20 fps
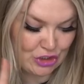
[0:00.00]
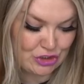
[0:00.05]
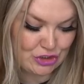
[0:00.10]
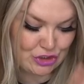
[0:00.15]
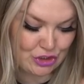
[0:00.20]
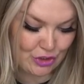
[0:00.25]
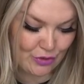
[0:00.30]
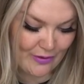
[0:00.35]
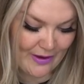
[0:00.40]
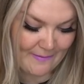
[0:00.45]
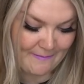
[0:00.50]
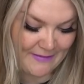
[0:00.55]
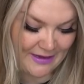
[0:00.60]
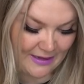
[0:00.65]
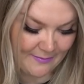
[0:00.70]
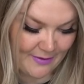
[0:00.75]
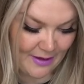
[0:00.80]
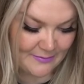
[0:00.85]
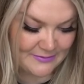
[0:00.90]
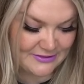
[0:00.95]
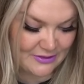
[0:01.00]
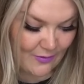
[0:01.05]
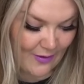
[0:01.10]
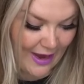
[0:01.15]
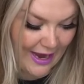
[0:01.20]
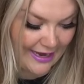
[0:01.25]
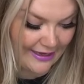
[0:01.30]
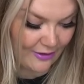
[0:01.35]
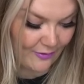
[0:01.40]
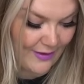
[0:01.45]
to a minimum. So
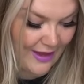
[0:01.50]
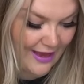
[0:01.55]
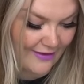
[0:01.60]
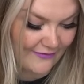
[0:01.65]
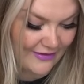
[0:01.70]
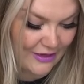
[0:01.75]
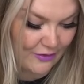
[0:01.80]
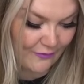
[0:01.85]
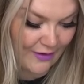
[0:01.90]
I don't have any